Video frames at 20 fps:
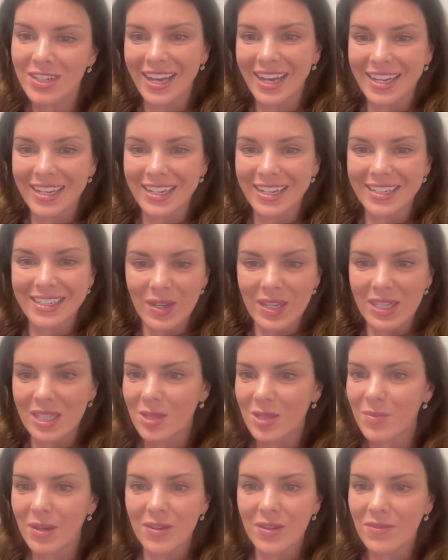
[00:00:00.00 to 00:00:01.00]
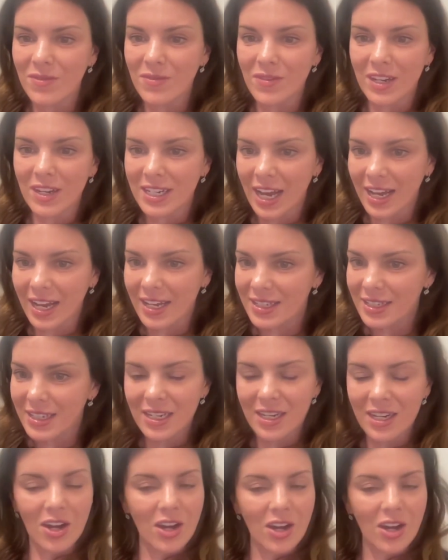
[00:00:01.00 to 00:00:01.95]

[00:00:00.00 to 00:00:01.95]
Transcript: And it's been fantastic.